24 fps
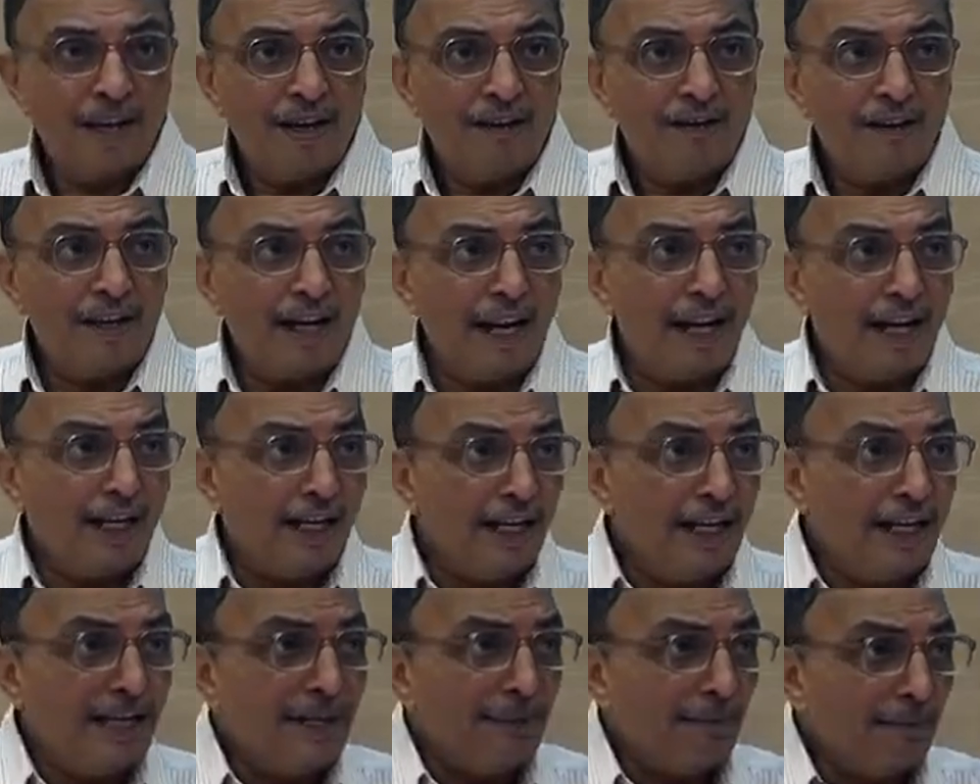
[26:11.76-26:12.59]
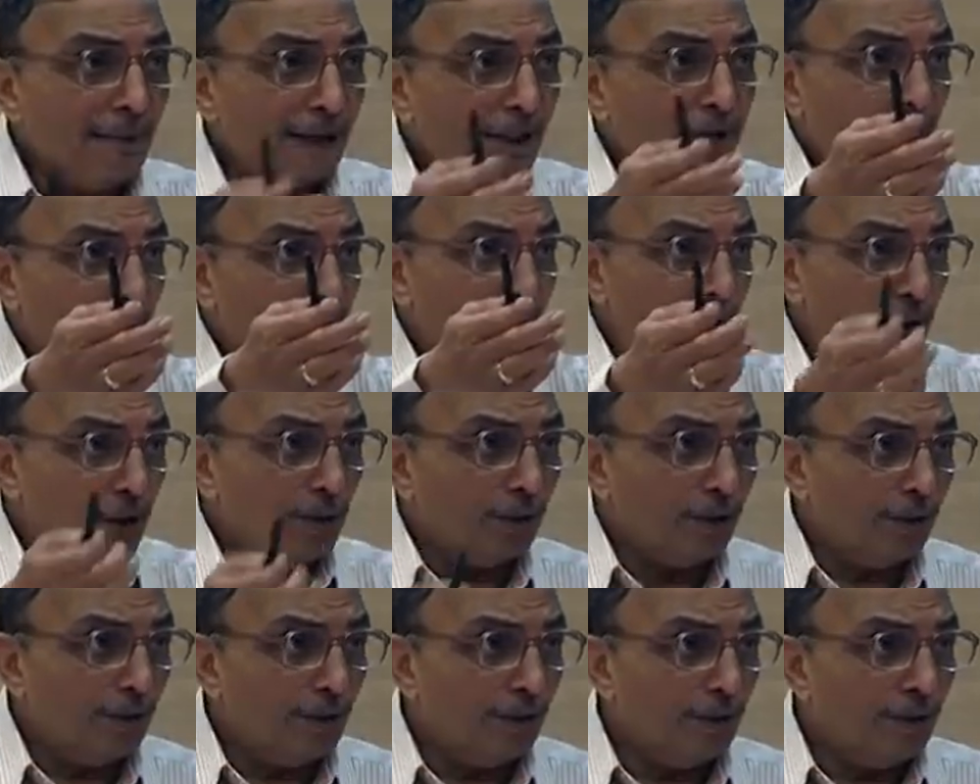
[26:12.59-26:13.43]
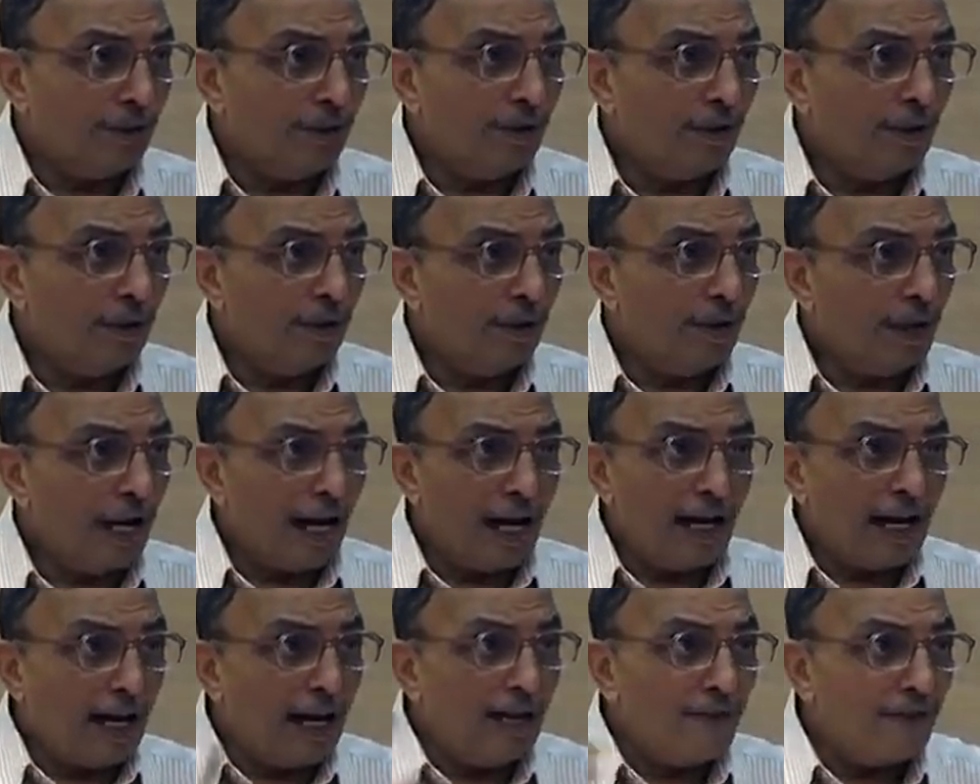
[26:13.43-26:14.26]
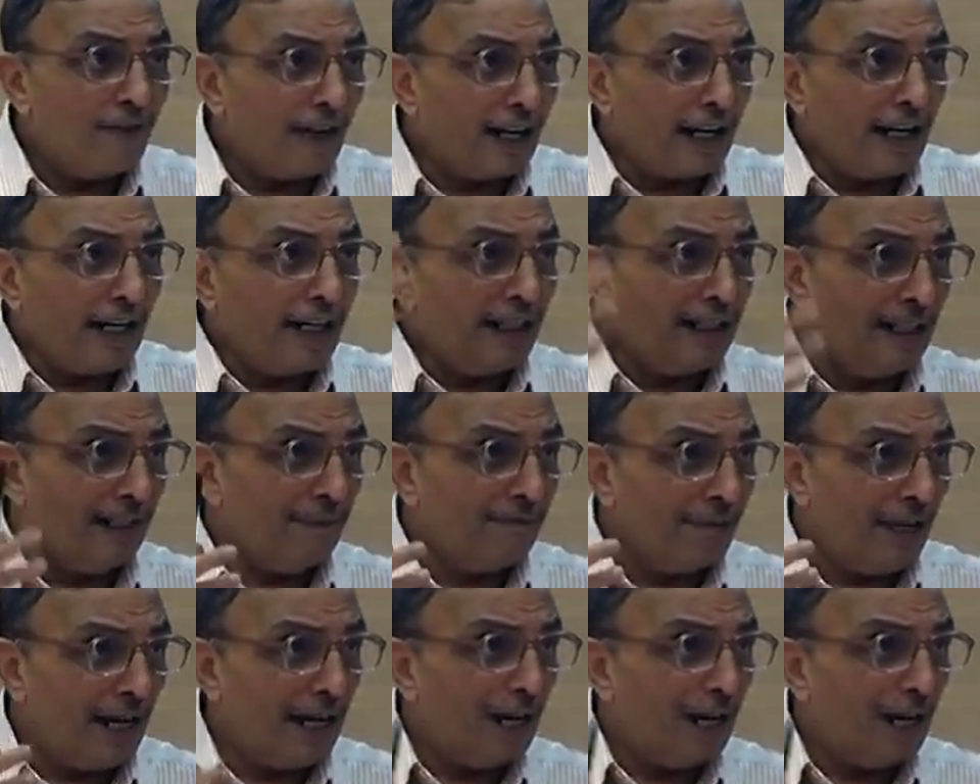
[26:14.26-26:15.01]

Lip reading: When I read numbers from you, I can't forget them.